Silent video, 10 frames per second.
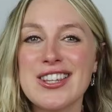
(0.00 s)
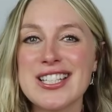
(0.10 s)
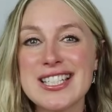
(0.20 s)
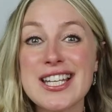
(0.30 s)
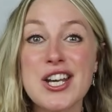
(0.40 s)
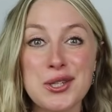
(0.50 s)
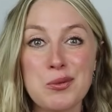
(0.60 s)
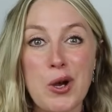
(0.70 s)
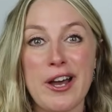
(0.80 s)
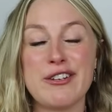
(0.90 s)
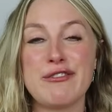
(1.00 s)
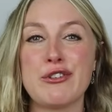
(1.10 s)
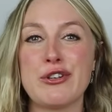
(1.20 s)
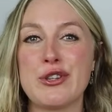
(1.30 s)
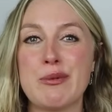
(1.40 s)
This is another word
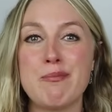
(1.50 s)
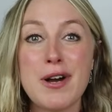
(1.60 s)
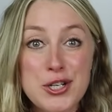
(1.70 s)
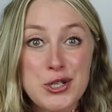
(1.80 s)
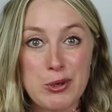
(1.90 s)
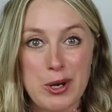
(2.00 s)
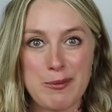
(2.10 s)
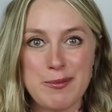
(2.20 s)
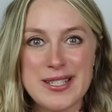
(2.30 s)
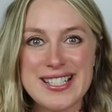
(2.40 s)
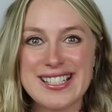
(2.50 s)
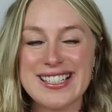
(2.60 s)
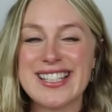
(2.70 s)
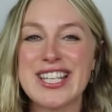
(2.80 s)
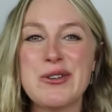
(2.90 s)
for the mushrooms
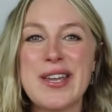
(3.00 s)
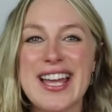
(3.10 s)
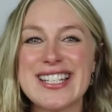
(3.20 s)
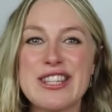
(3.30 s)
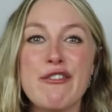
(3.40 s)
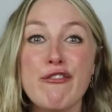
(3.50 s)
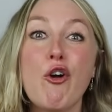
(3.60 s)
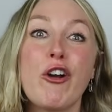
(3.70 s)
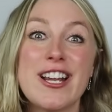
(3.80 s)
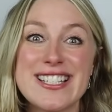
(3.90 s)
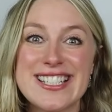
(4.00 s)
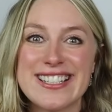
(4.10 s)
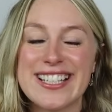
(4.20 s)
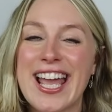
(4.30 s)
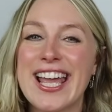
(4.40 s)
that you get in the forest,
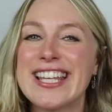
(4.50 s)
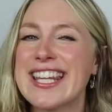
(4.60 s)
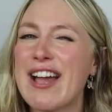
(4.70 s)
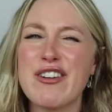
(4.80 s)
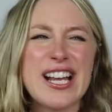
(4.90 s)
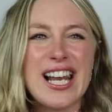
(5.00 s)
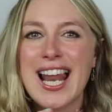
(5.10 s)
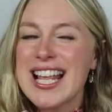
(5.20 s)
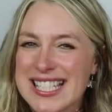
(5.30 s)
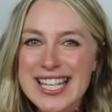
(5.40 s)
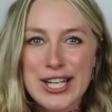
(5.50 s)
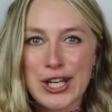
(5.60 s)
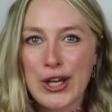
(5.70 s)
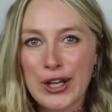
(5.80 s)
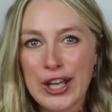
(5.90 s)
okay? They have a classic
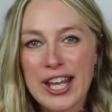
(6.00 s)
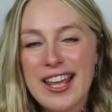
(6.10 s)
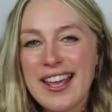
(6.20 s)
look.